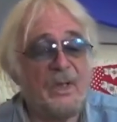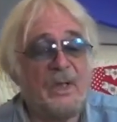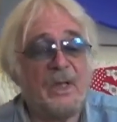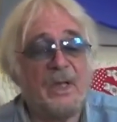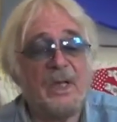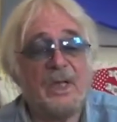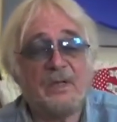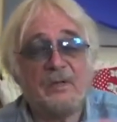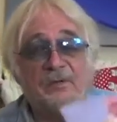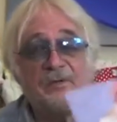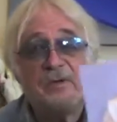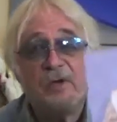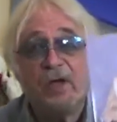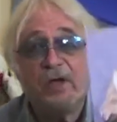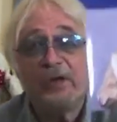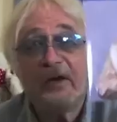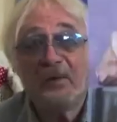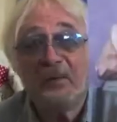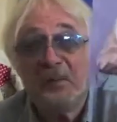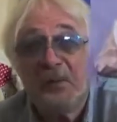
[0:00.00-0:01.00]
and a
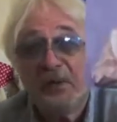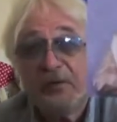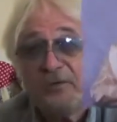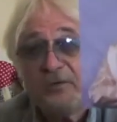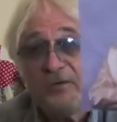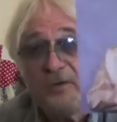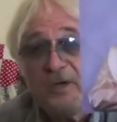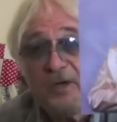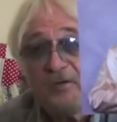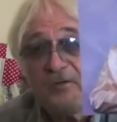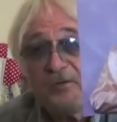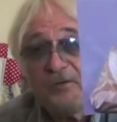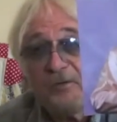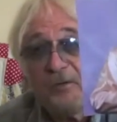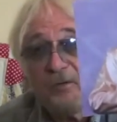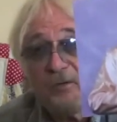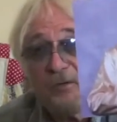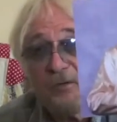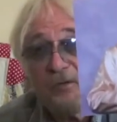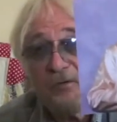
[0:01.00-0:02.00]
signed and personalized
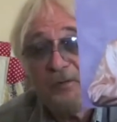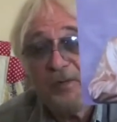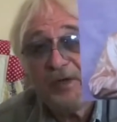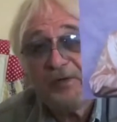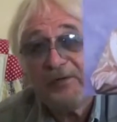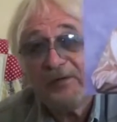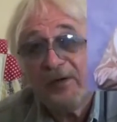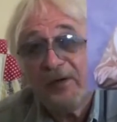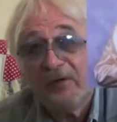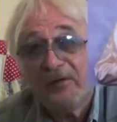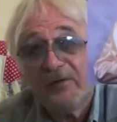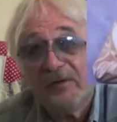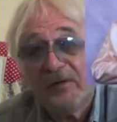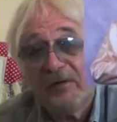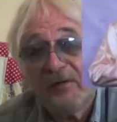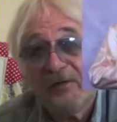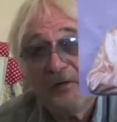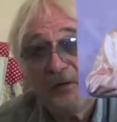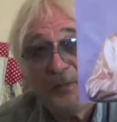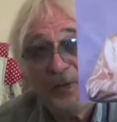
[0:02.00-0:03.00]
photo of myself and Sir